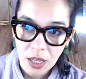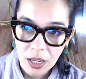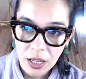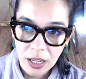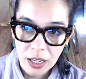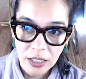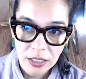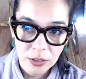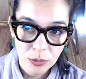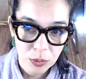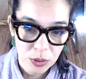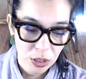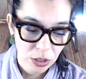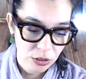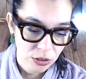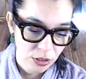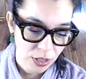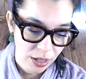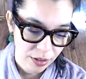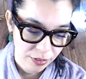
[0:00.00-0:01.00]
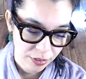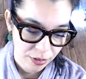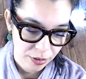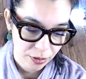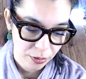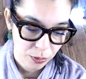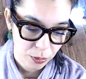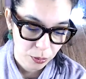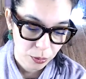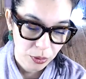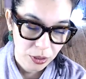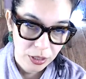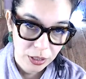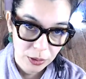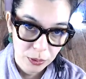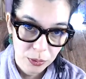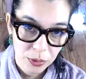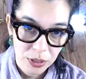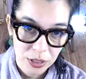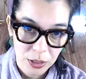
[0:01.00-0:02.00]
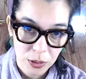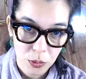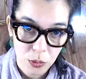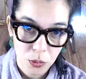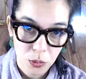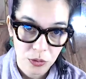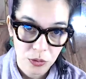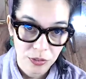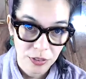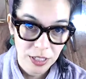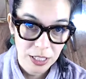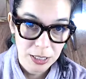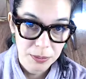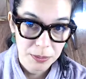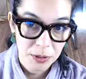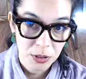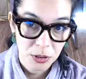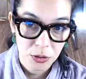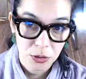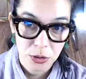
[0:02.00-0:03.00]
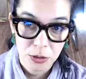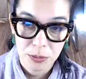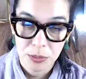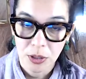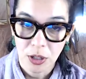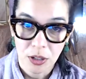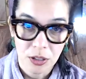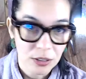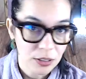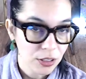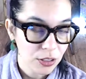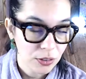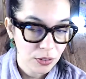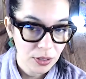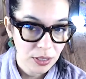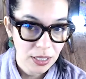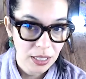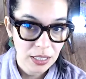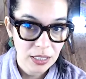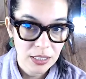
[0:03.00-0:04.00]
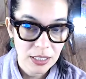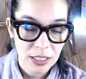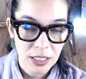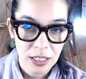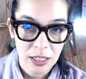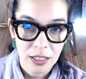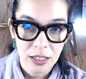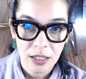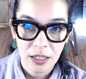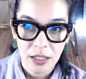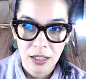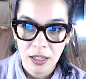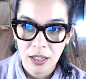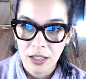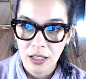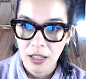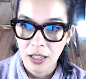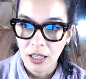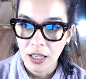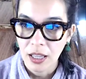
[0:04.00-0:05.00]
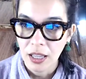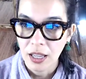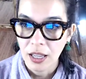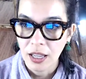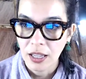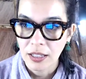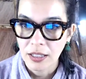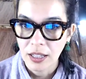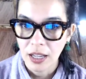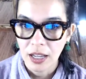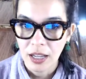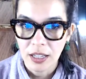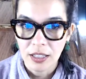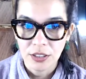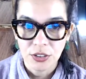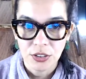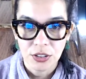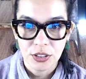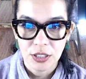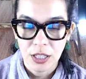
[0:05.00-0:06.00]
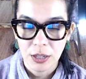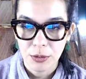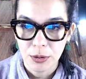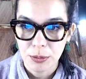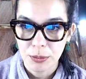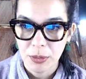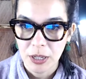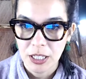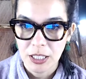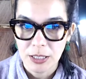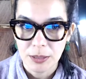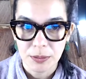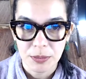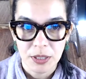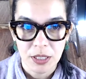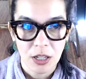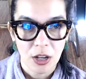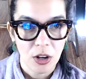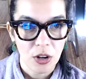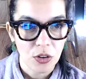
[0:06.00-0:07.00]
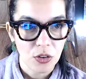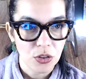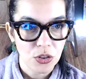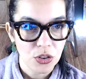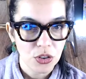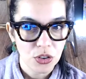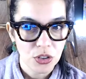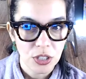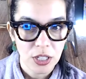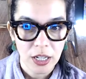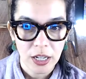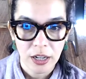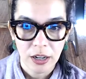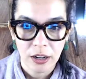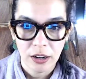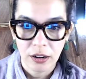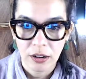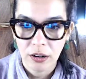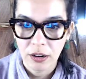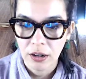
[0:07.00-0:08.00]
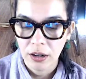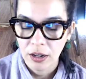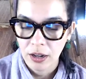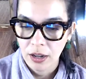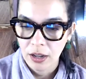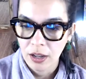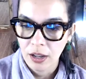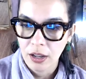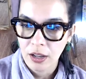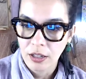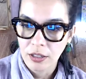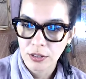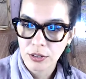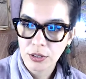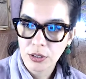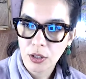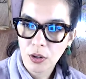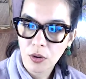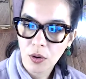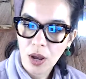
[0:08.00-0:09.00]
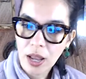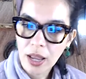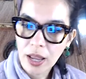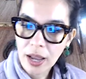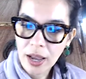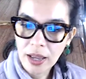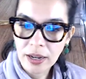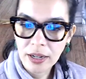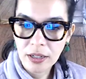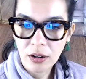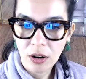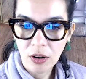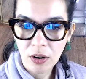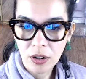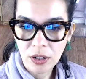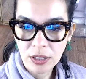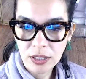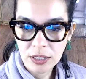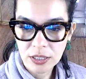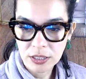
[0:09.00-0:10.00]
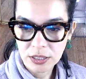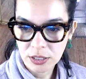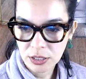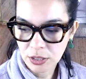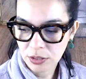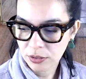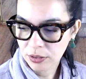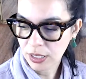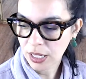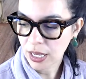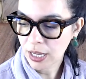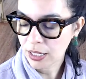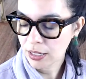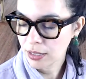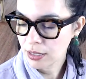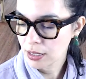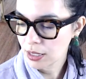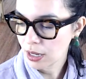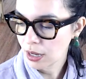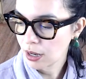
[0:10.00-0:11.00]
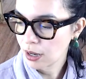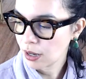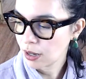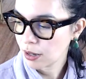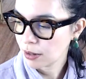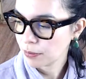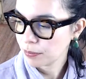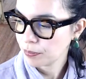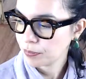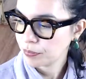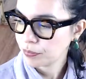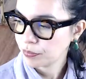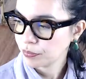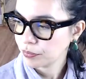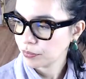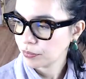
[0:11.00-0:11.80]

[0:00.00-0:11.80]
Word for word: and we also have a really, really cool Facebook group called Ukelandia. And actually, that reminds me, I'll share. So I had an artist create, um,